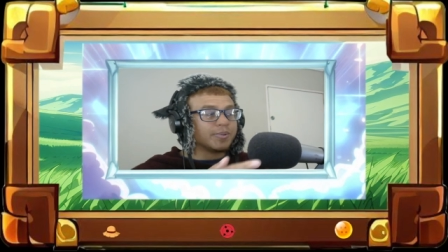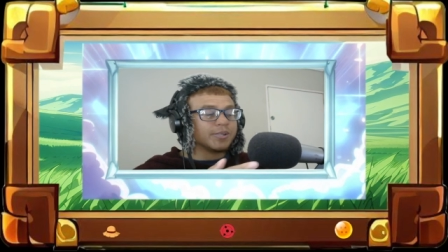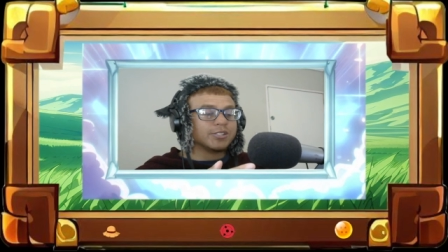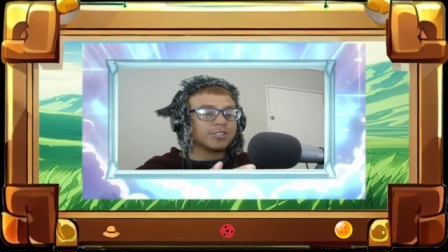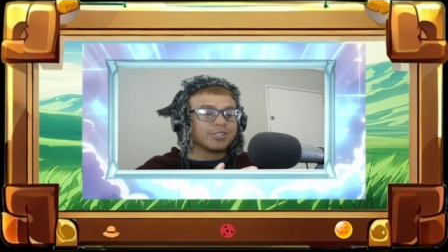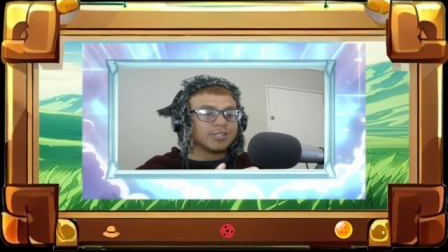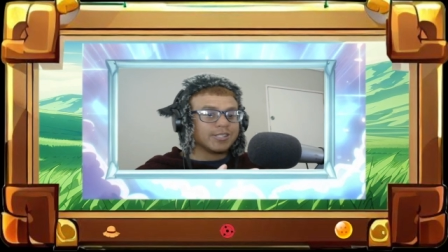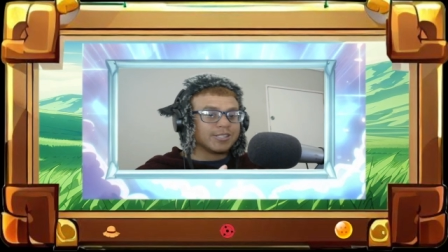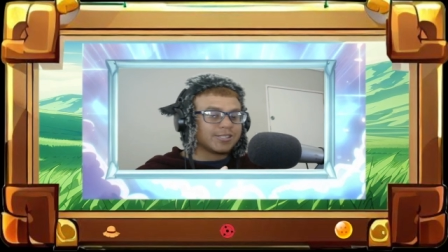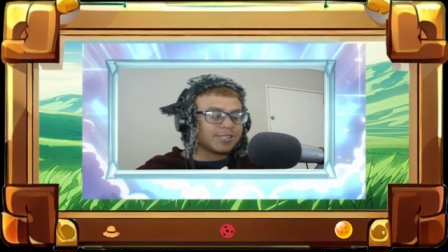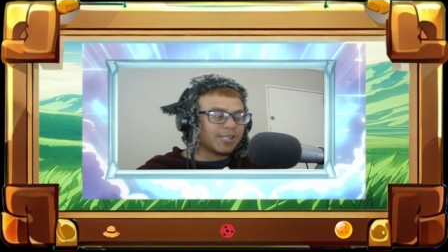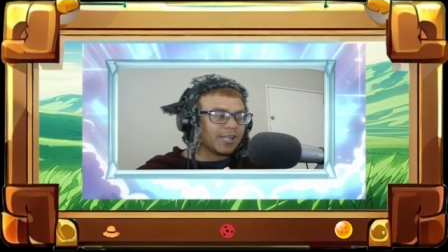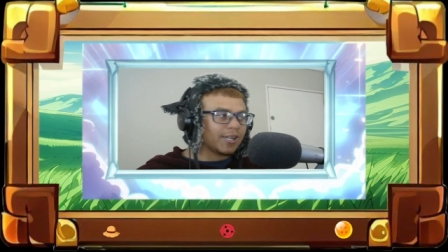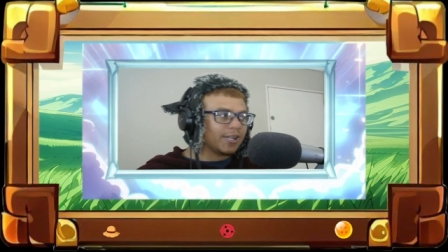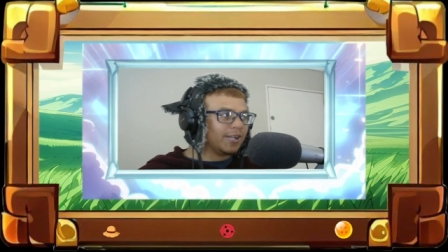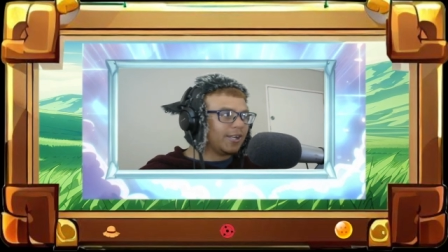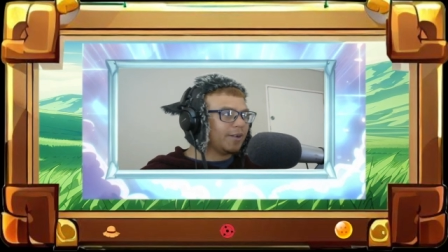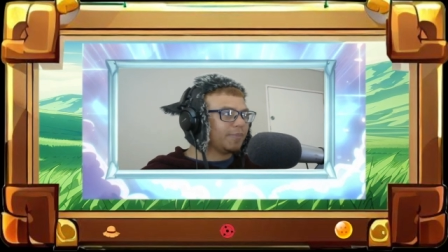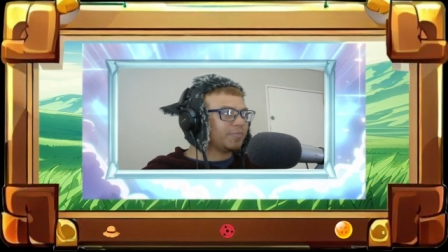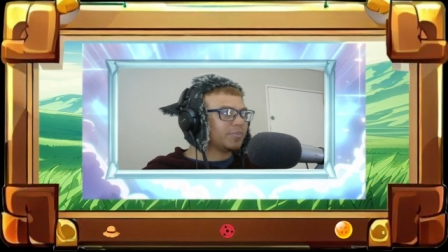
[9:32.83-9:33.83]
into the
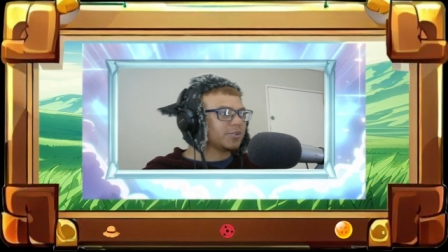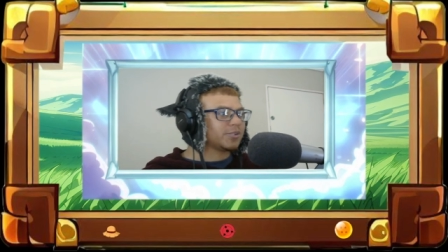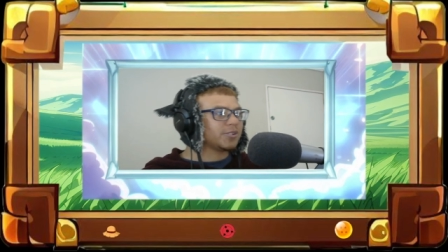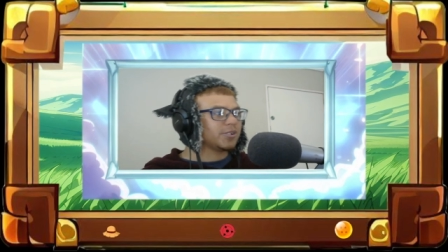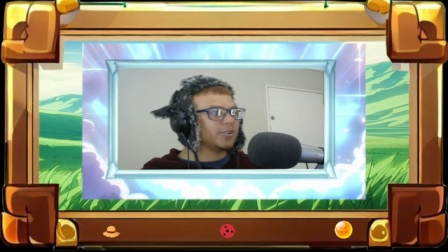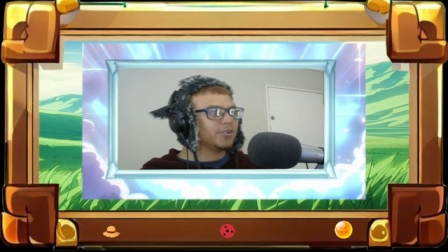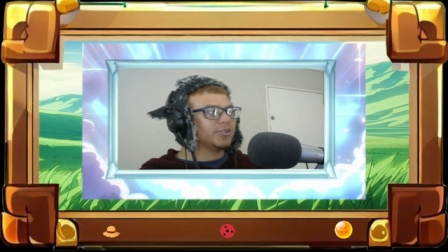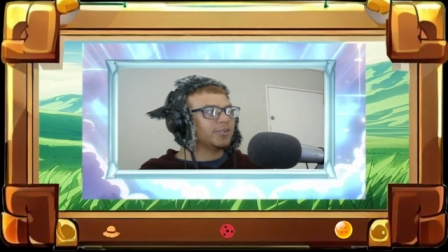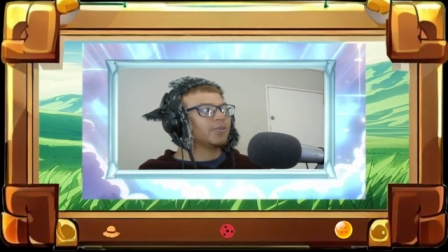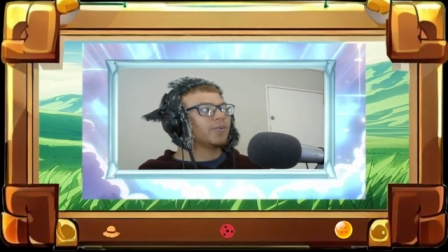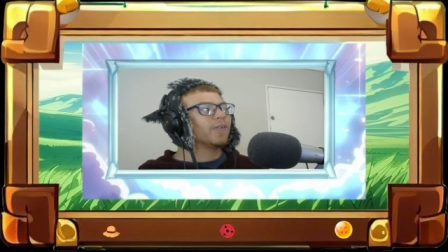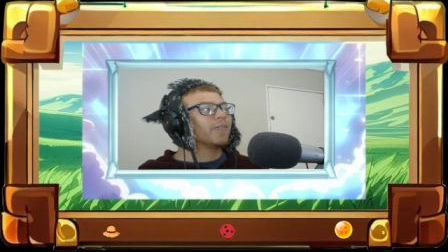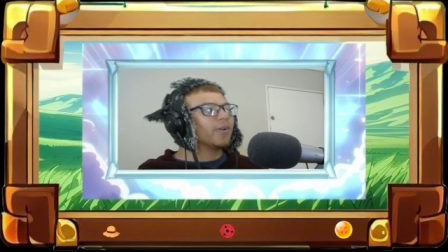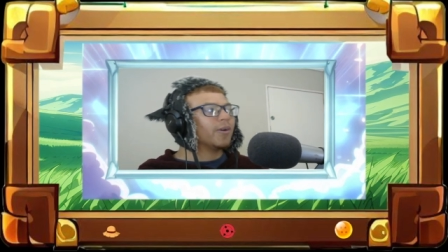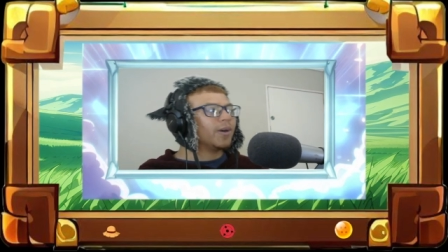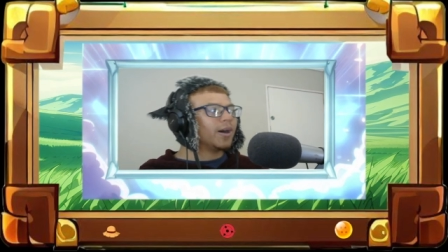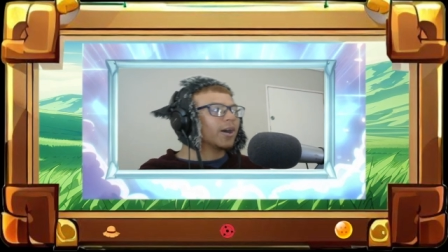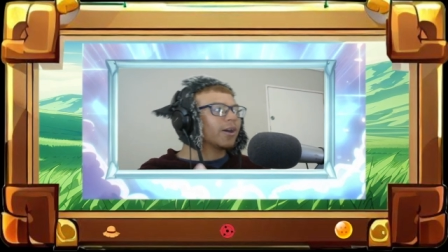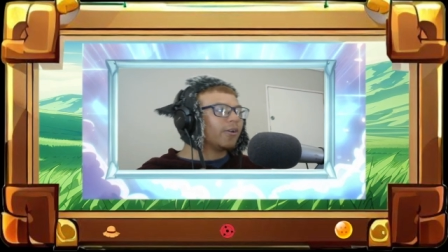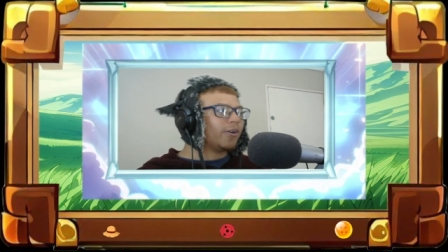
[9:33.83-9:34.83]
second episode, although
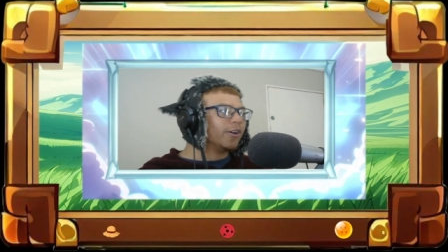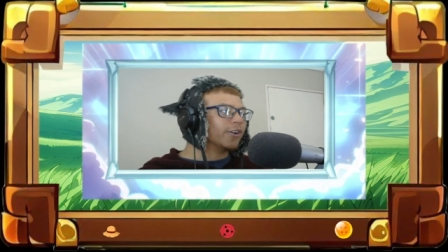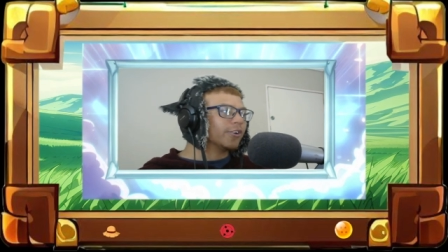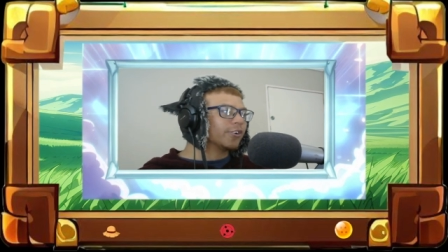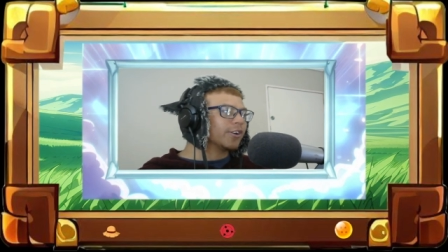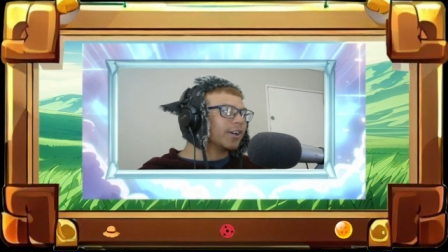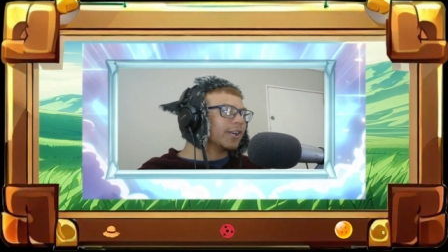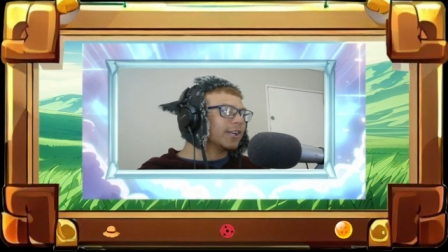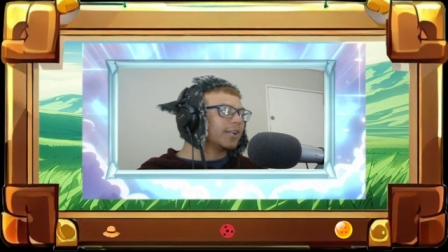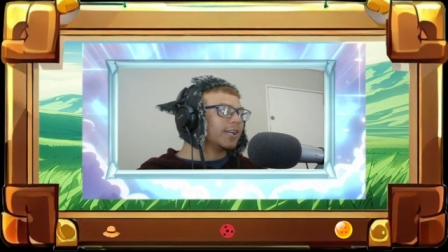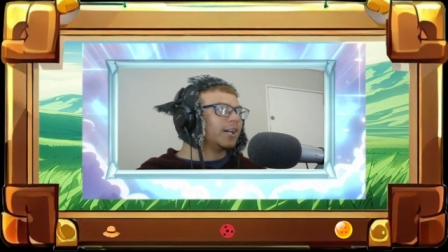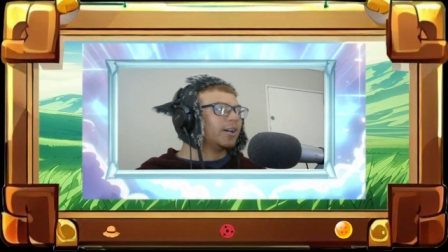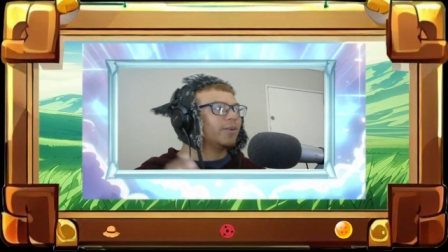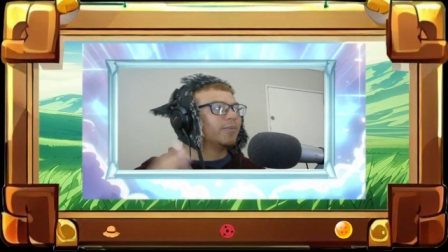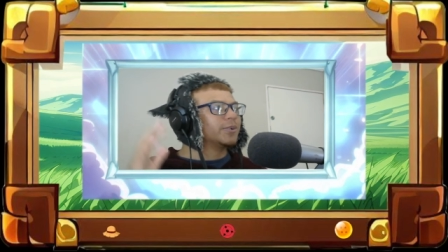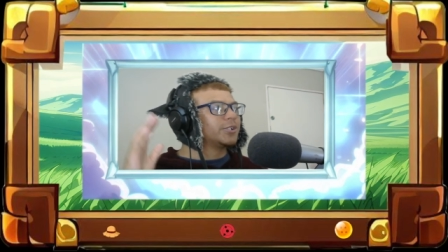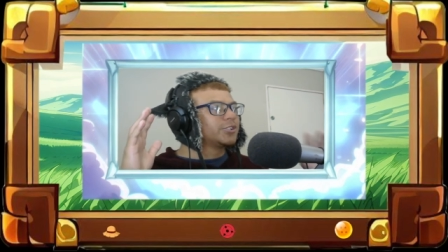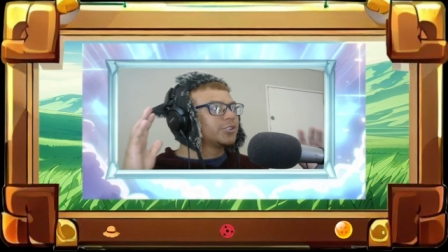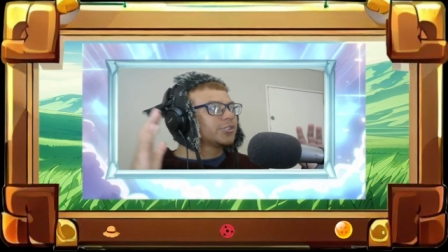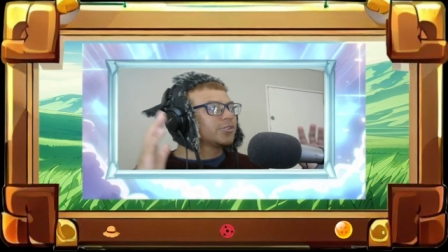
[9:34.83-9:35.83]
I can't right now,
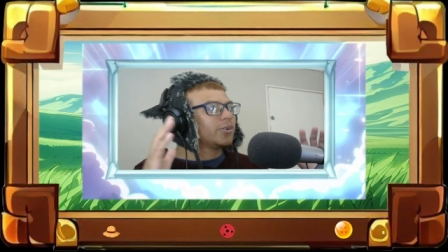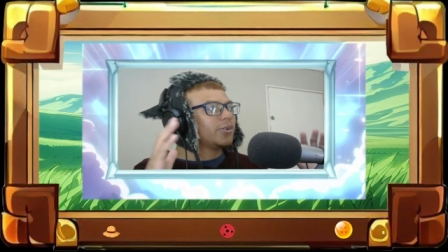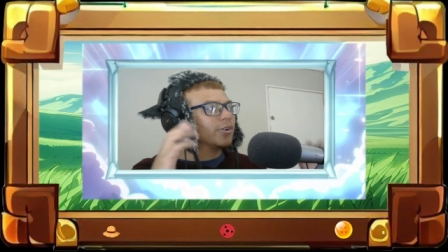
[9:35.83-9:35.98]
which is all